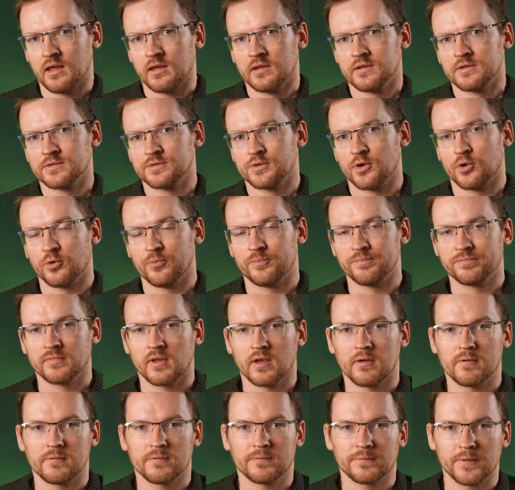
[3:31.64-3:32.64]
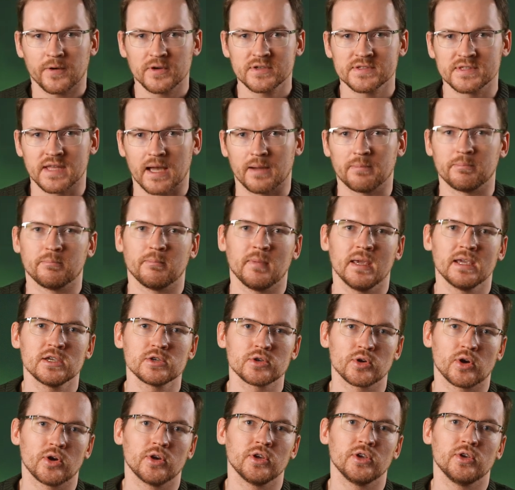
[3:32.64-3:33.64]
So first up, make
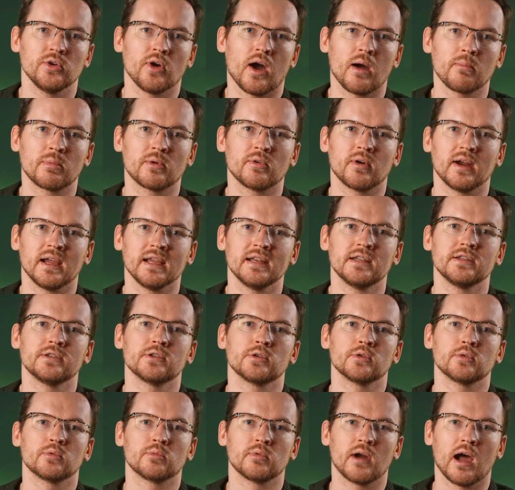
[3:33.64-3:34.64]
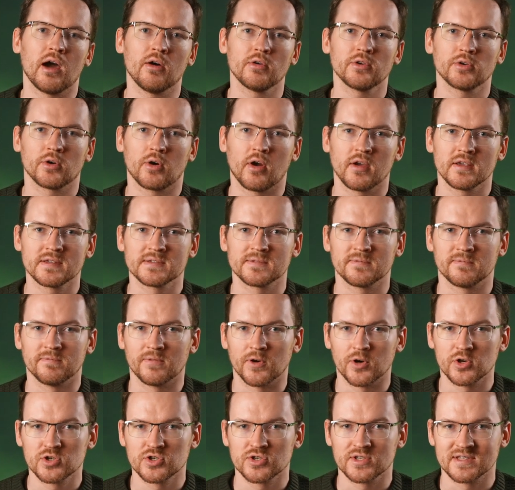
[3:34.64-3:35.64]
sure you upgrade to RouterOS
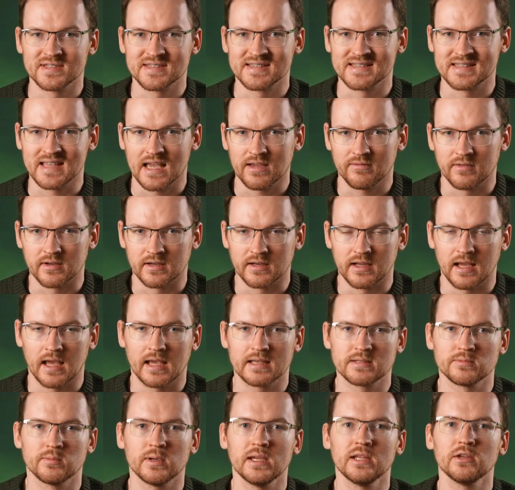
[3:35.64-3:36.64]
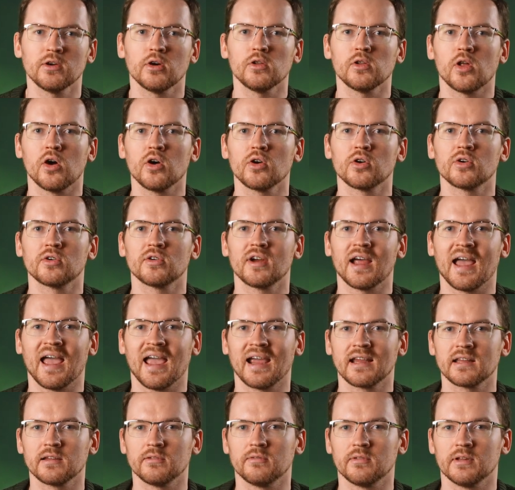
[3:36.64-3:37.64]
version 7, as we no longer
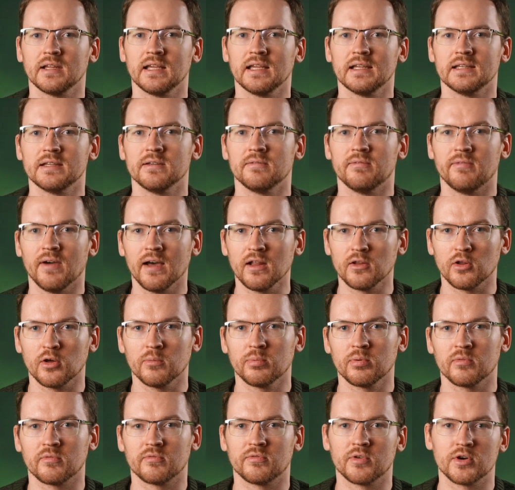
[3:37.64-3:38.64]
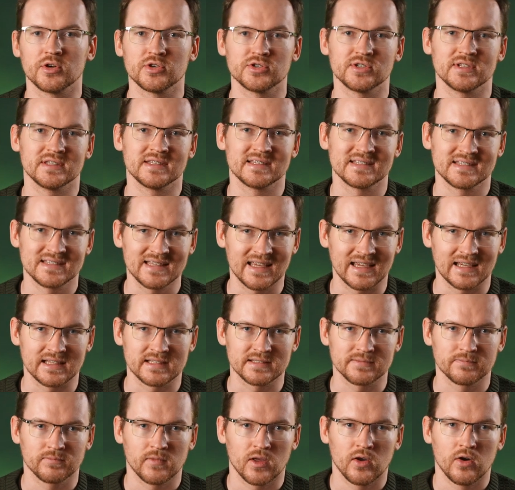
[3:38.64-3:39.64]
actively develop version
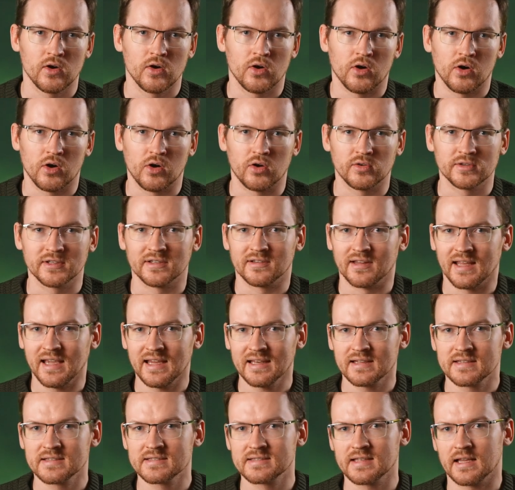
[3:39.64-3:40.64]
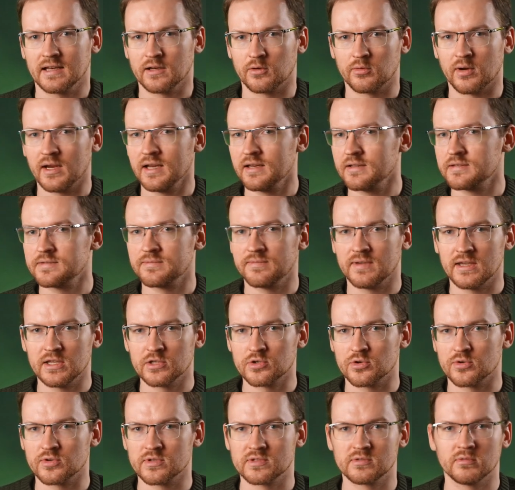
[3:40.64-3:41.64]
6. All the latest and greatest
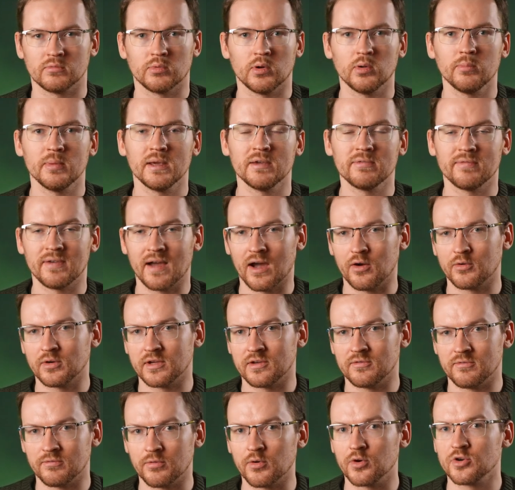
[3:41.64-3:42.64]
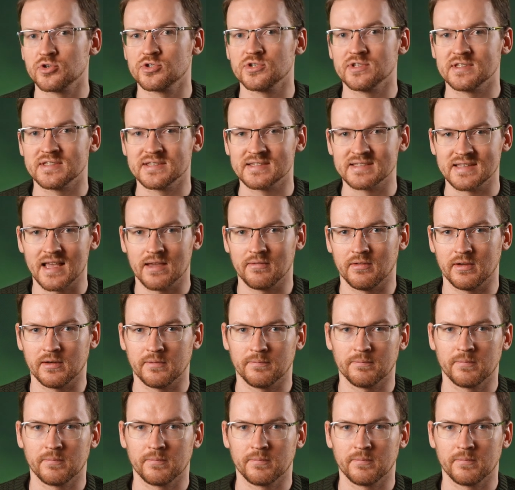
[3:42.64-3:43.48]
features will be found in version 7.